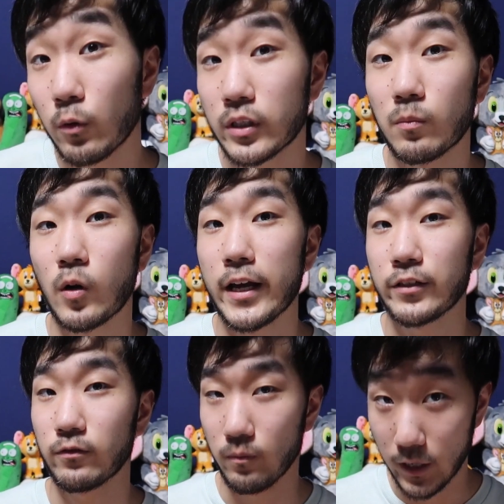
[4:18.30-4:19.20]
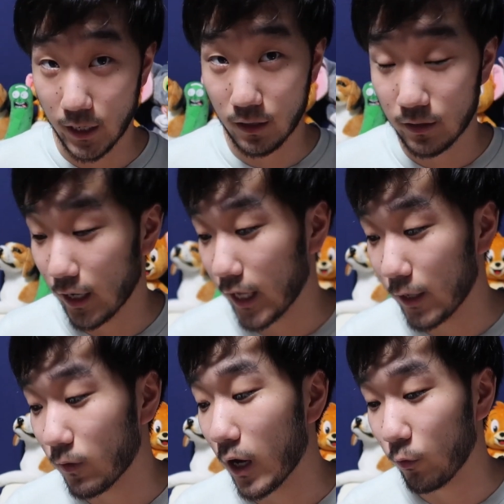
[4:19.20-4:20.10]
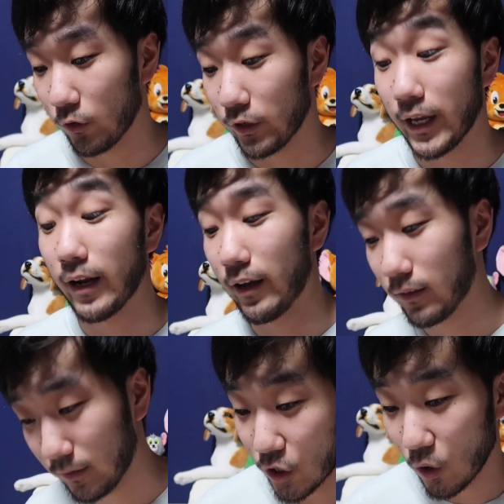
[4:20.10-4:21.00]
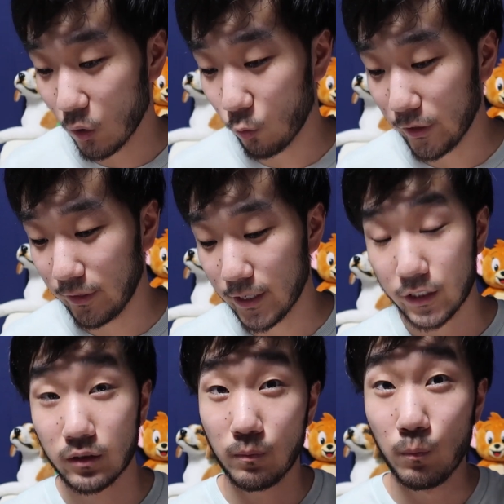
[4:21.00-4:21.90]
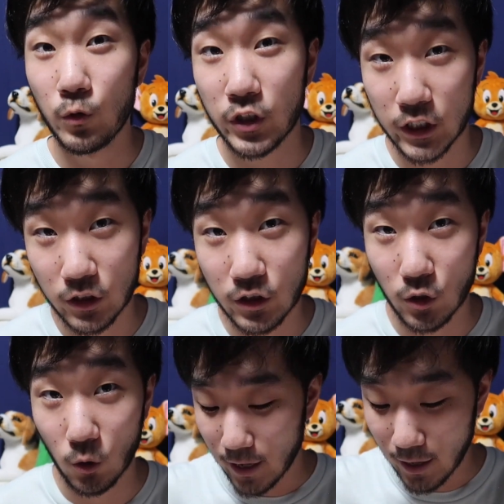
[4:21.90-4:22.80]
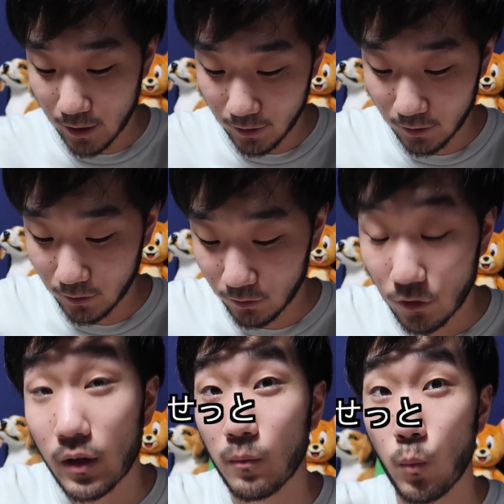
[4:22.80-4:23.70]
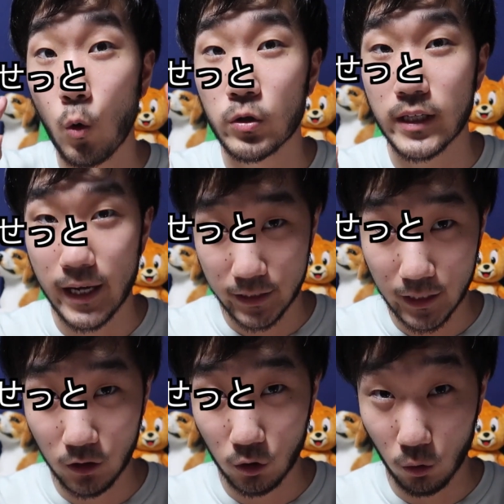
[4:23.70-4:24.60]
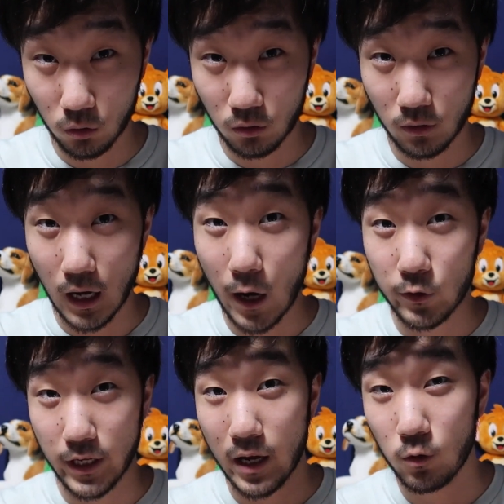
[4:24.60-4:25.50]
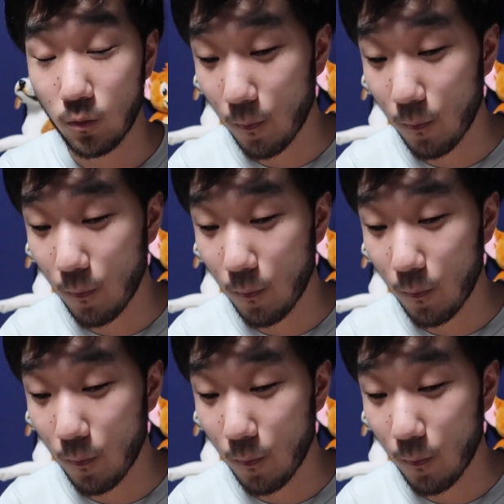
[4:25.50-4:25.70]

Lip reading: was the price for me. Yeah, if I were to get it. So with this mushi-kujo and bōsai setto, I was able to